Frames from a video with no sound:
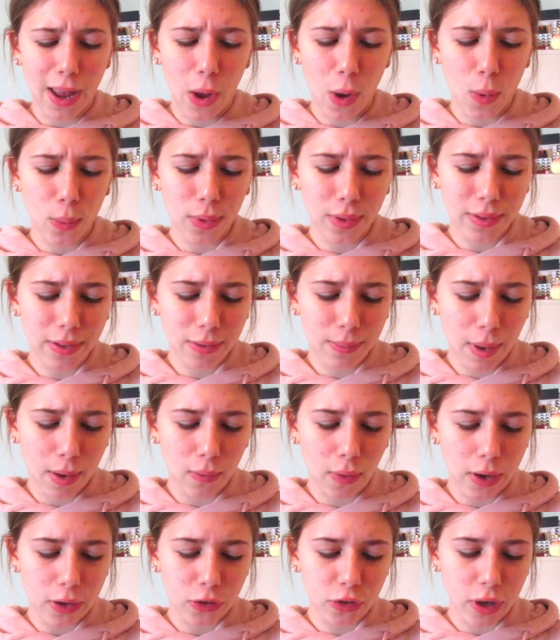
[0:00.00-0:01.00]
I hope this is my
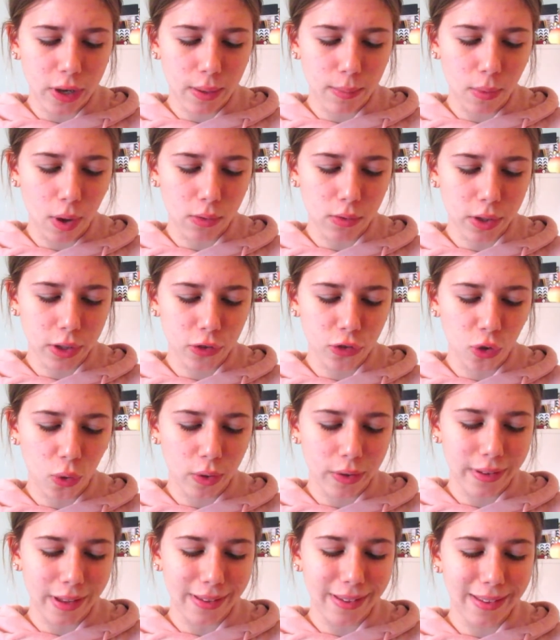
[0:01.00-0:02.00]
right shade. I'm not really sure.
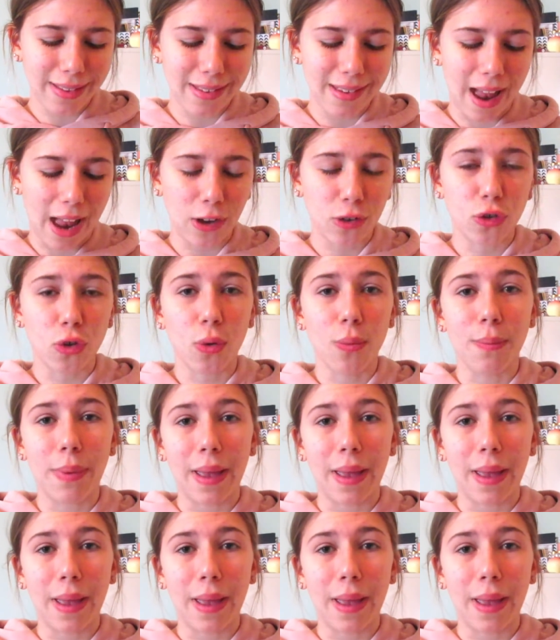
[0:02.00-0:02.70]
It says it's natural